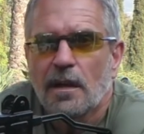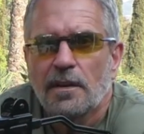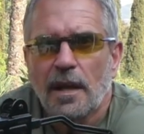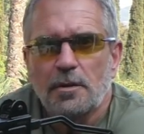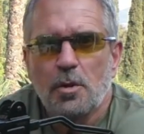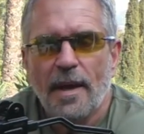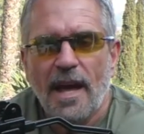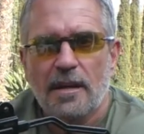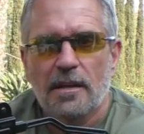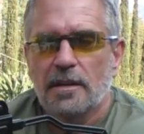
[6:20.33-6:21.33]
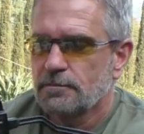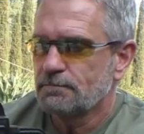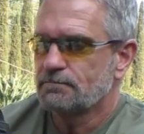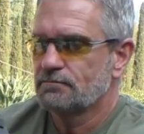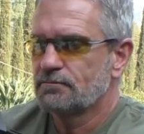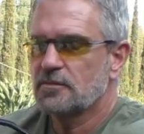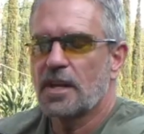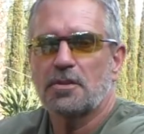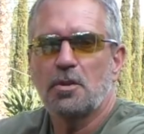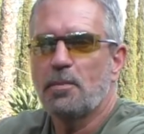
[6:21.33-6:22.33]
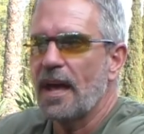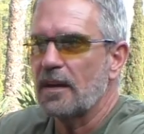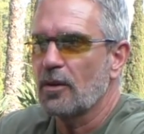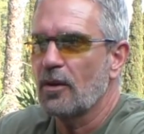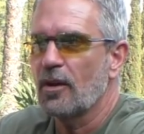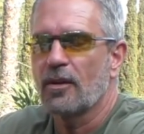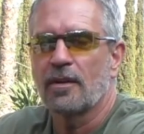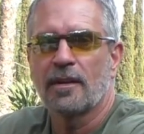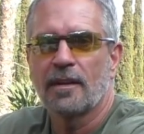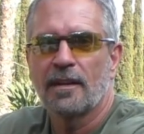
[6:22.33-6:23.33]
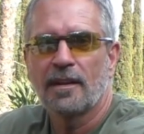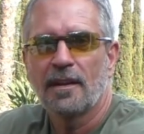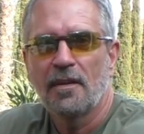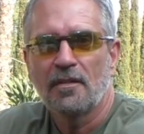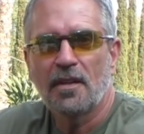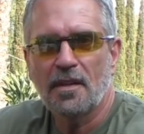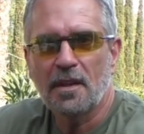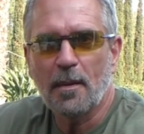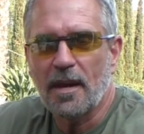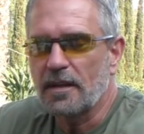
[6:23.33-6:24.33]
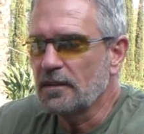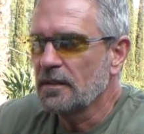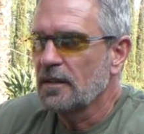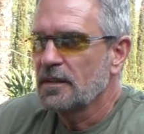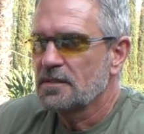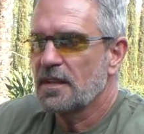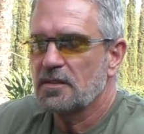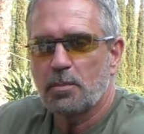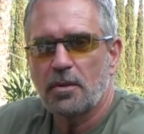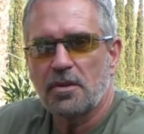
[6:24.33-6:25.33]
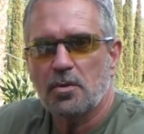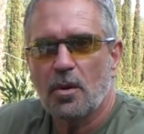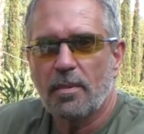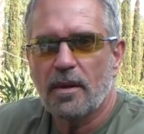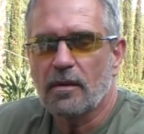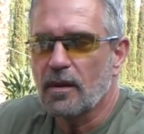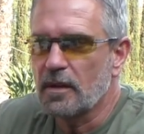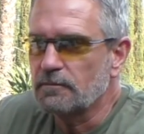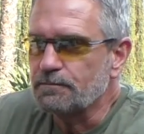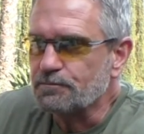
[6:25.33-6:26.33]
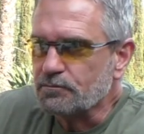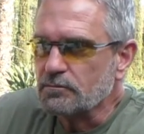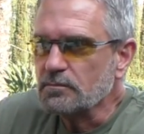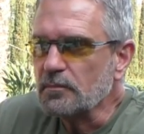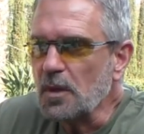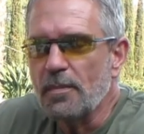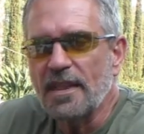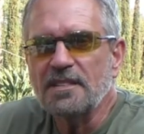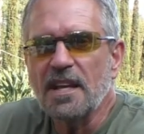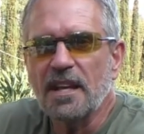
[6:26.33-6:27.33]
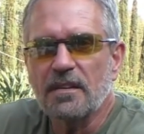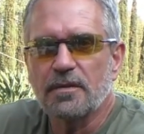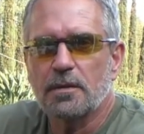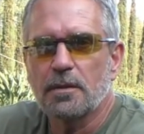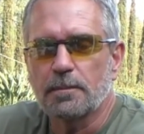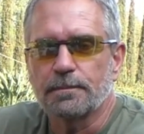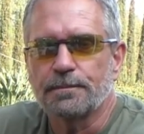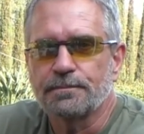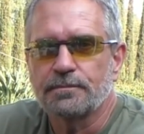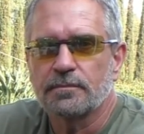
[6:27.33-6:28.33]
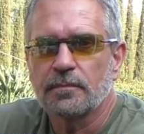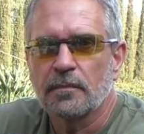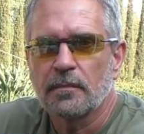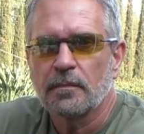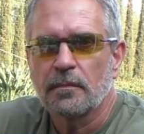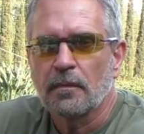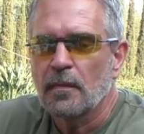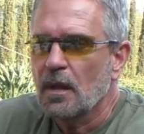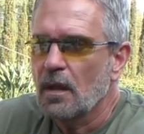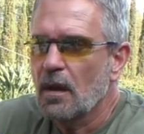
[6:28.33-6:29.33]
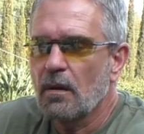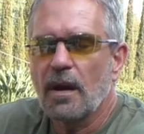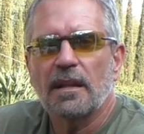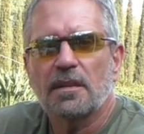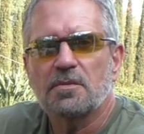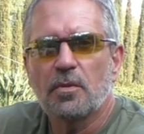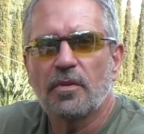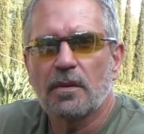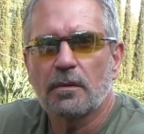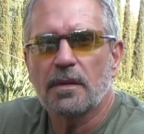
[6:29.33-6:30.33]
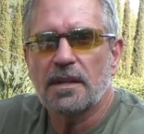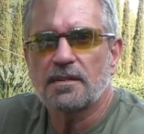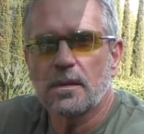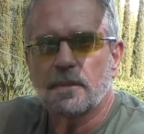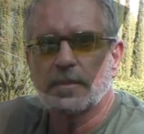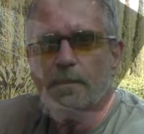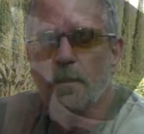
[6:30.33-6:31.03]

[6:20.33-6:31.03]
Not too bad, huh? Not too bad at all. If you think about it, this thing has a pretty short barrel on it, but that's a heck of a group. All right, let's move on to our next segment.